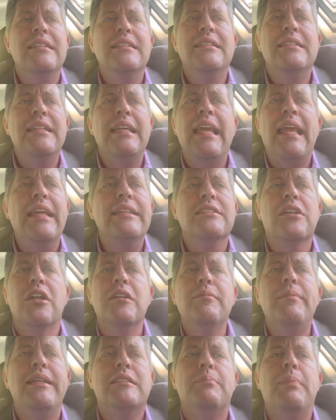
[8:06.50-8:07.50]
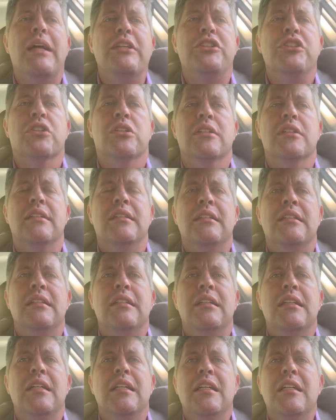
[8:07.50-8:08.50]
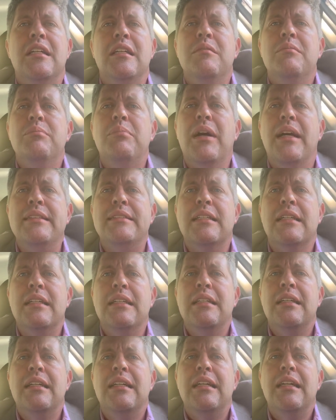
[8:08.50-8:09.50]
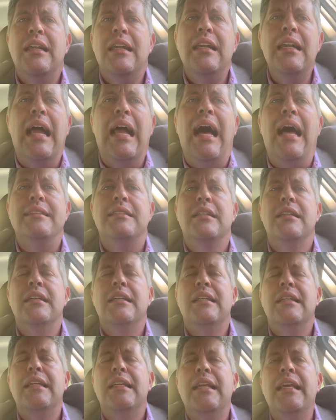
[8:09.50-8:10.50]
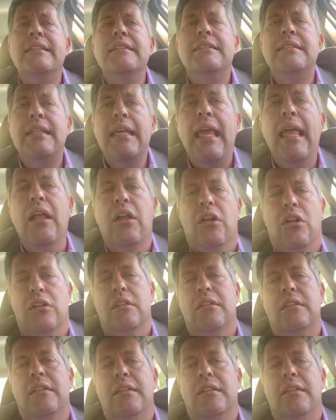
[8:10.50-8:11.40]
He's going to be special, but not until